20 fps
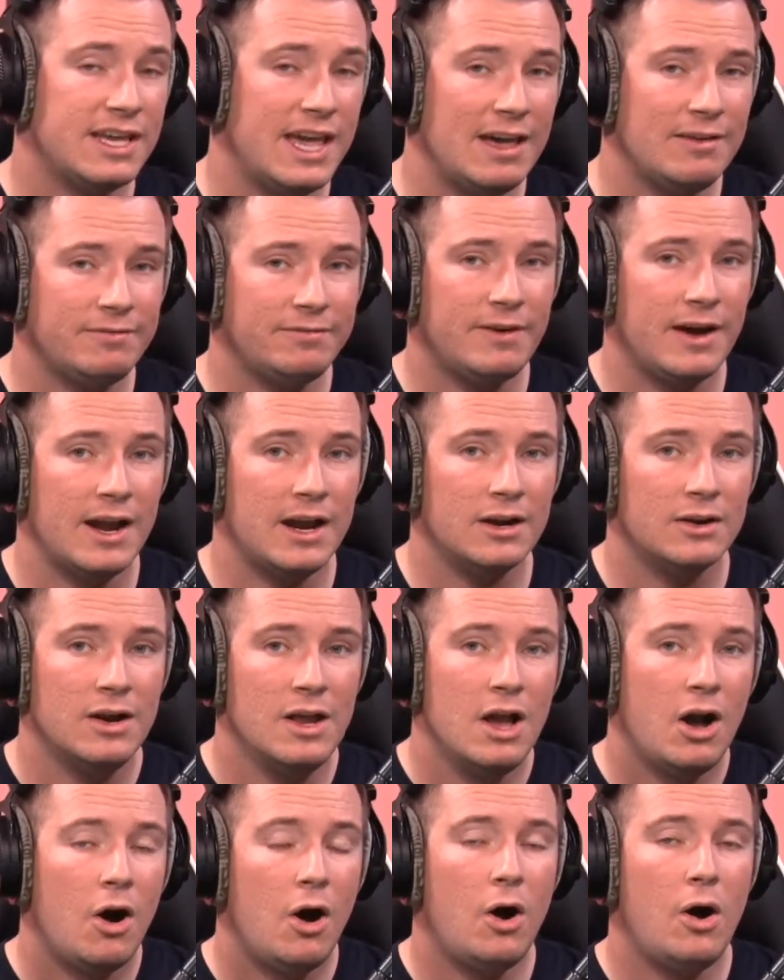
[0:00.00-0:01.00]
Campfire
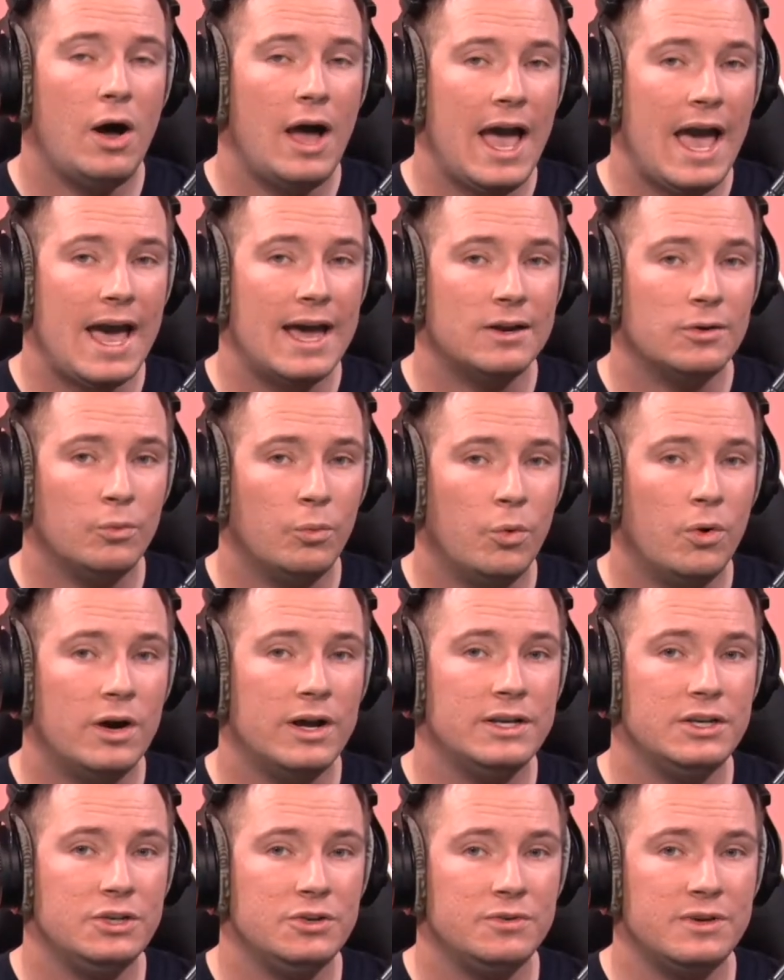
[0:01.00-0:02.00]
all had
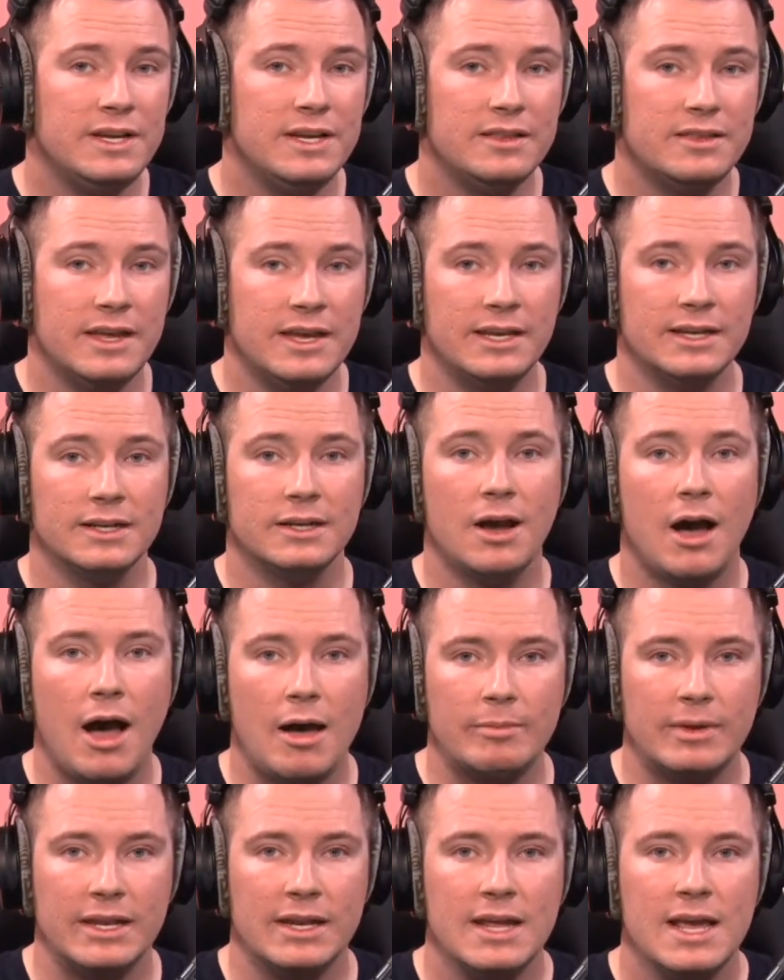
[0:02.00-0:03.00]
one unique thing in
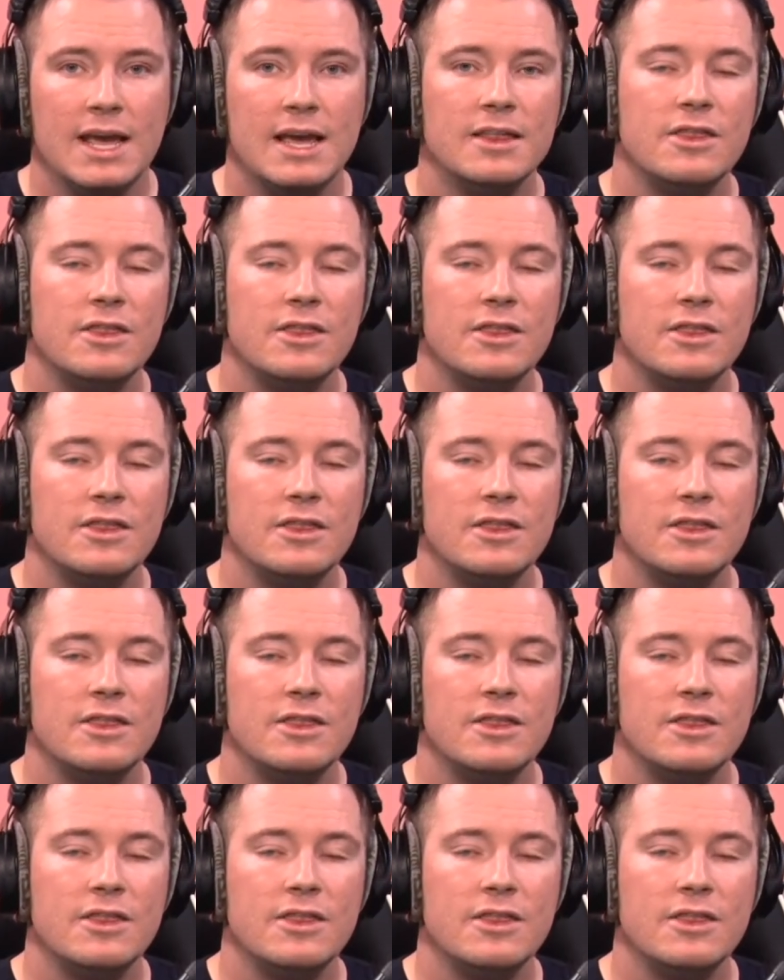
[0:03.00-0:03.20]
common.